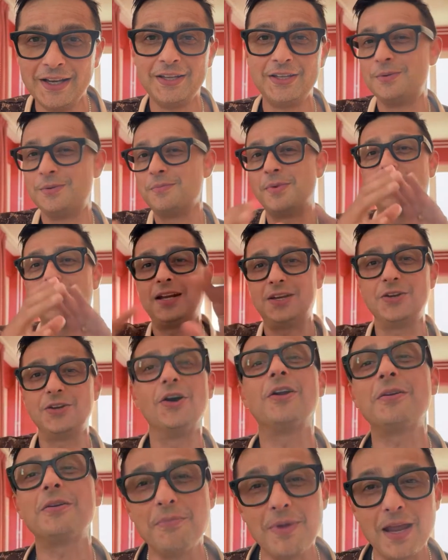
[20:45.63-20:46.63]
you might
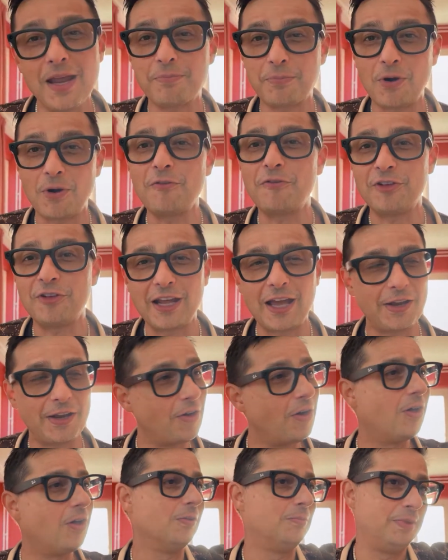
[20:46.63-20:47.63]
not make profit at
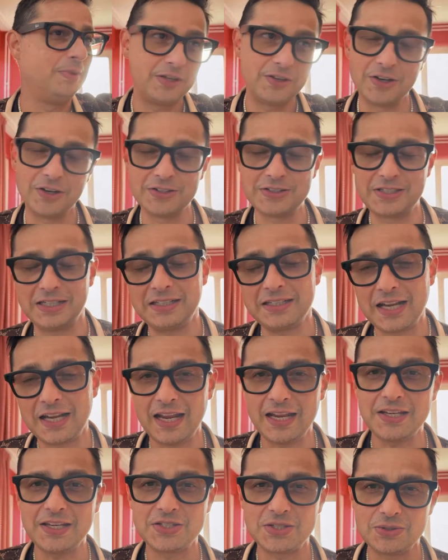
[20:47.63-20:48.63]
all, because it
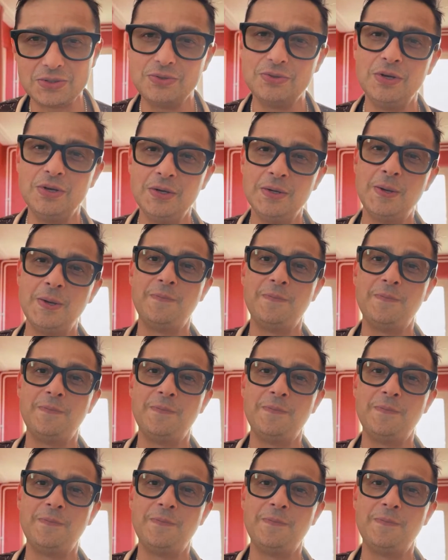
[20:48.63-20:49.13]
takes you